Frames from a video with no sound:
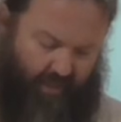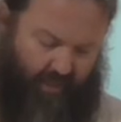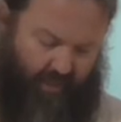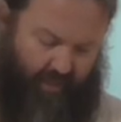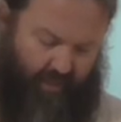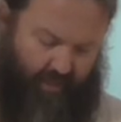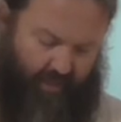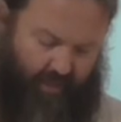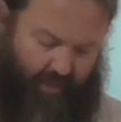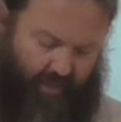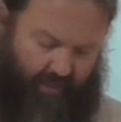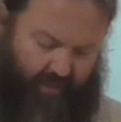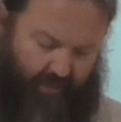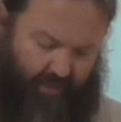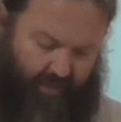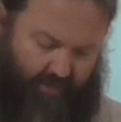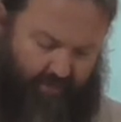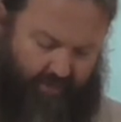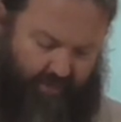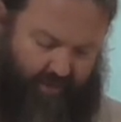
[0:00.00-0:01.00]

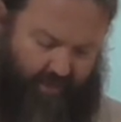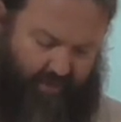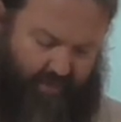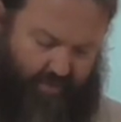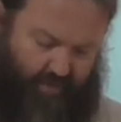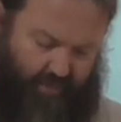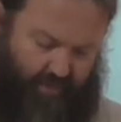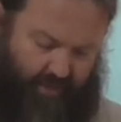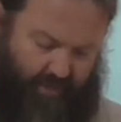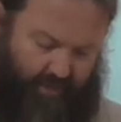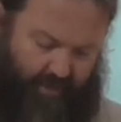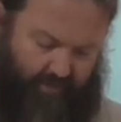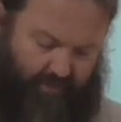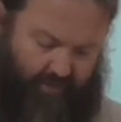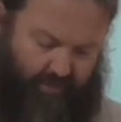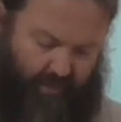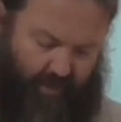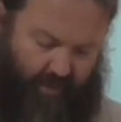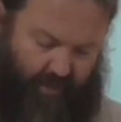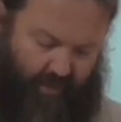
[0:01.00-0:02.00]
And this was a
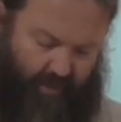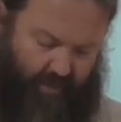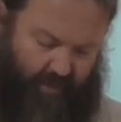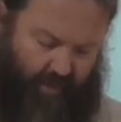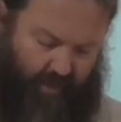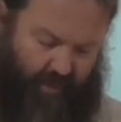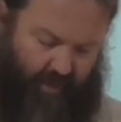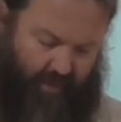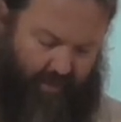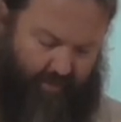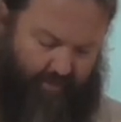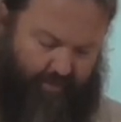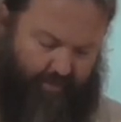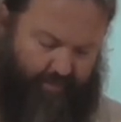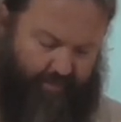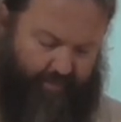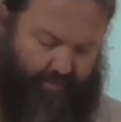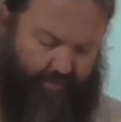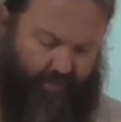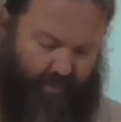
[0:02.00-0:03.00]
device
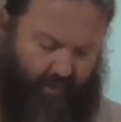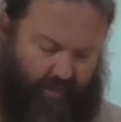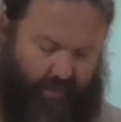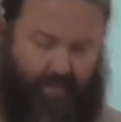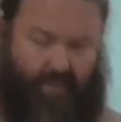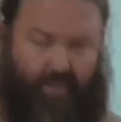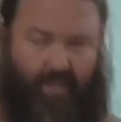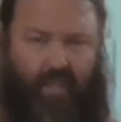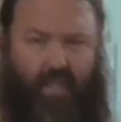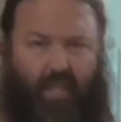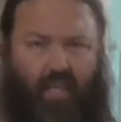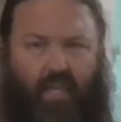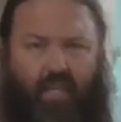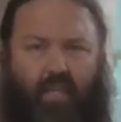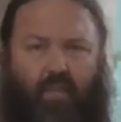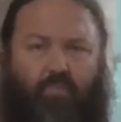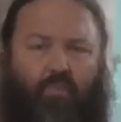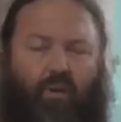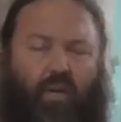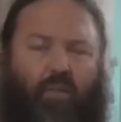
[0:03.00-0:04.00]

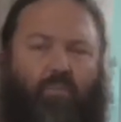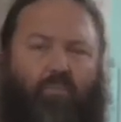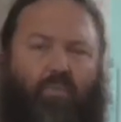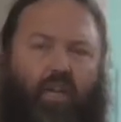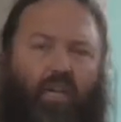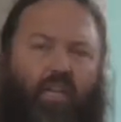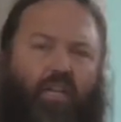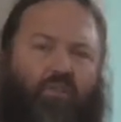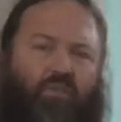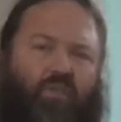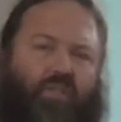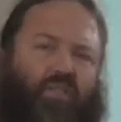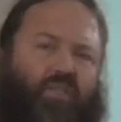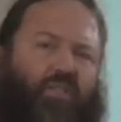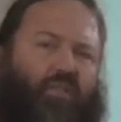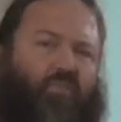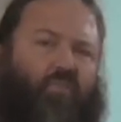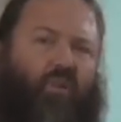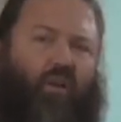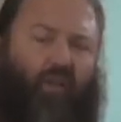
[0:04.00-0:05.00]
seen by many
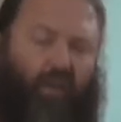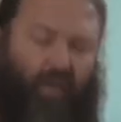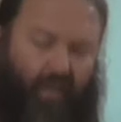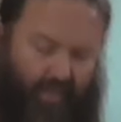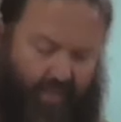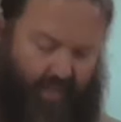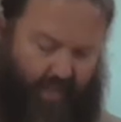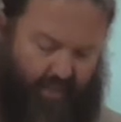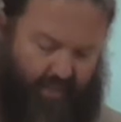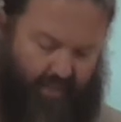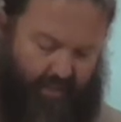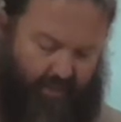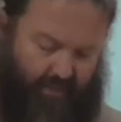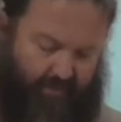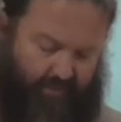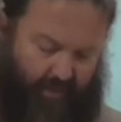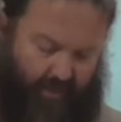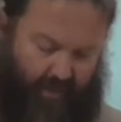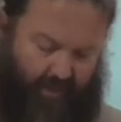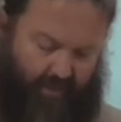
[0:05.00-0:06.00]
Christian warriors as a
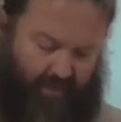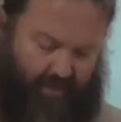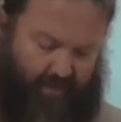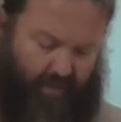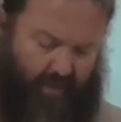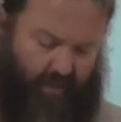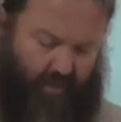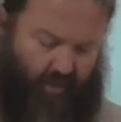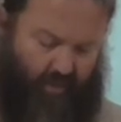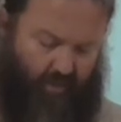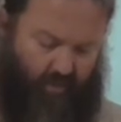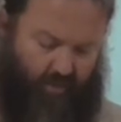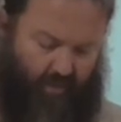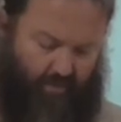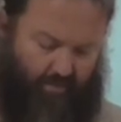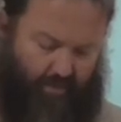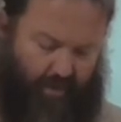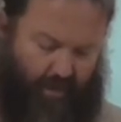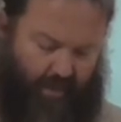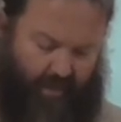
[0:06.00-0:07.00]
device or
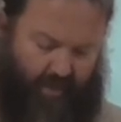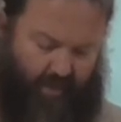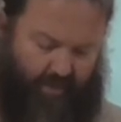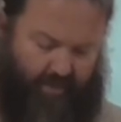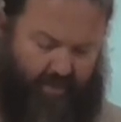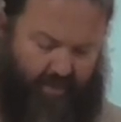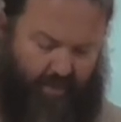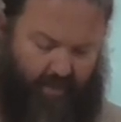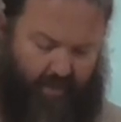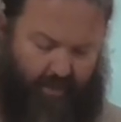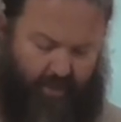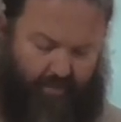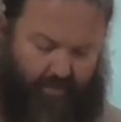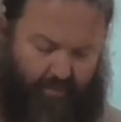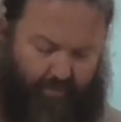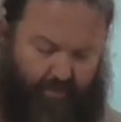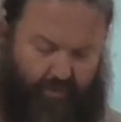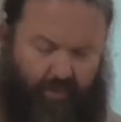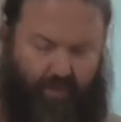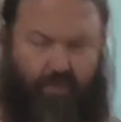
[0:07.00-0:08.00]
a means to
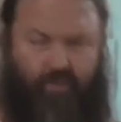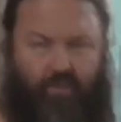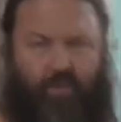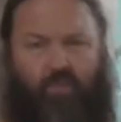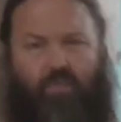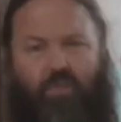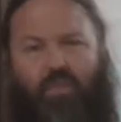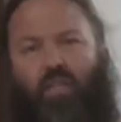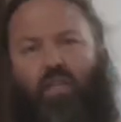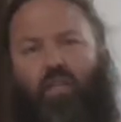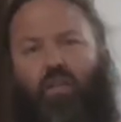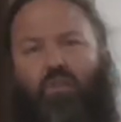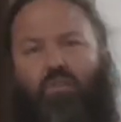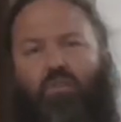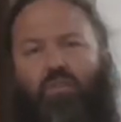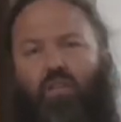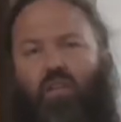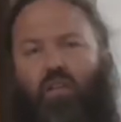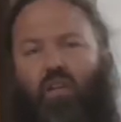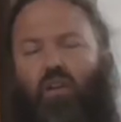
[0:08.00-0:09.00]
prove
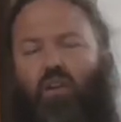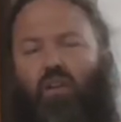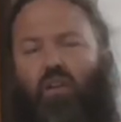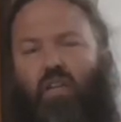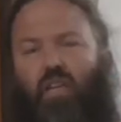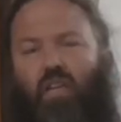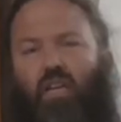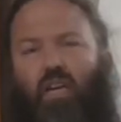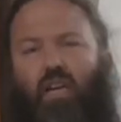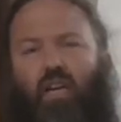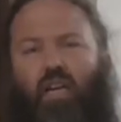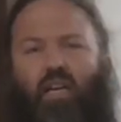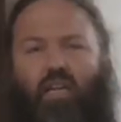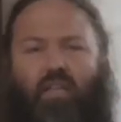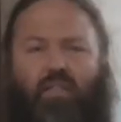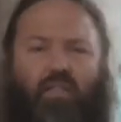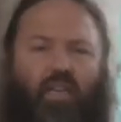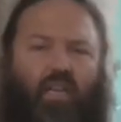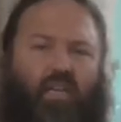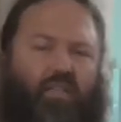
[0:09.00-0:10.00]
themselves not only
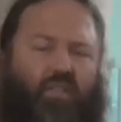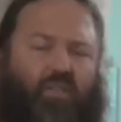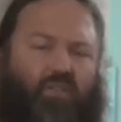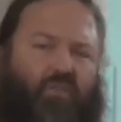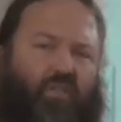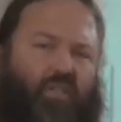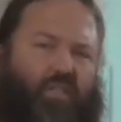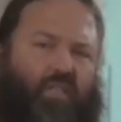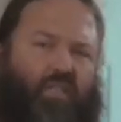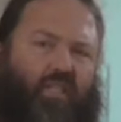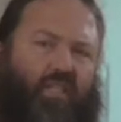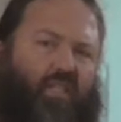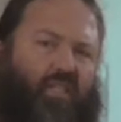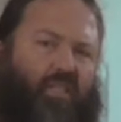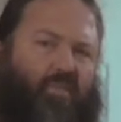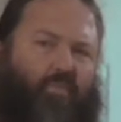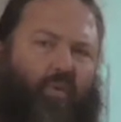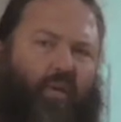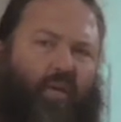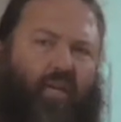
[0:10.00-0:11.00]
as
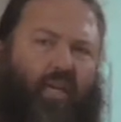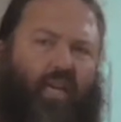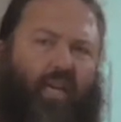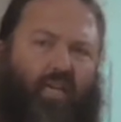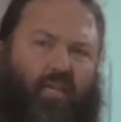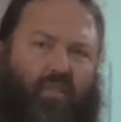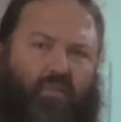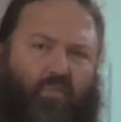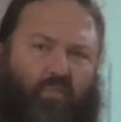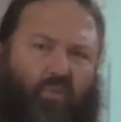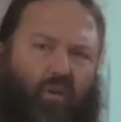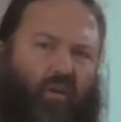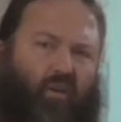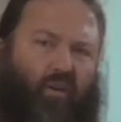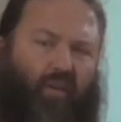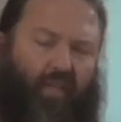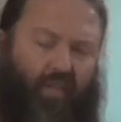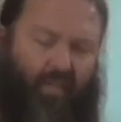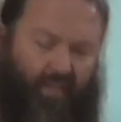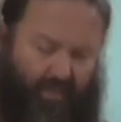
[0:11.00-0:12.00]
Christians but as
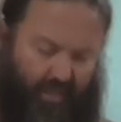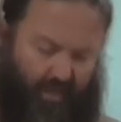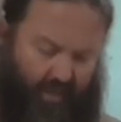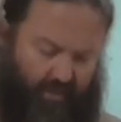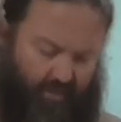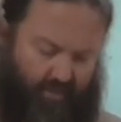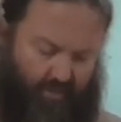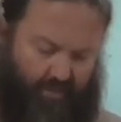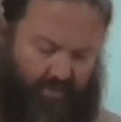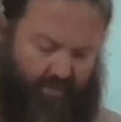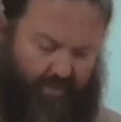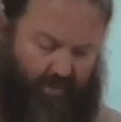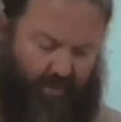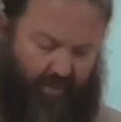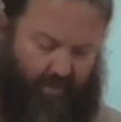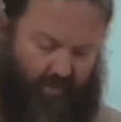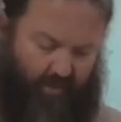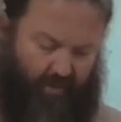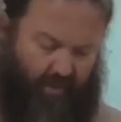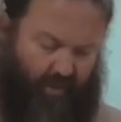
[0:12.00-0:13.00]
warriors, and
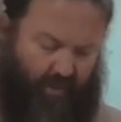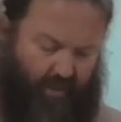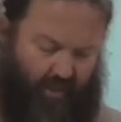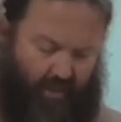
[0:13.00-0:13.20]
also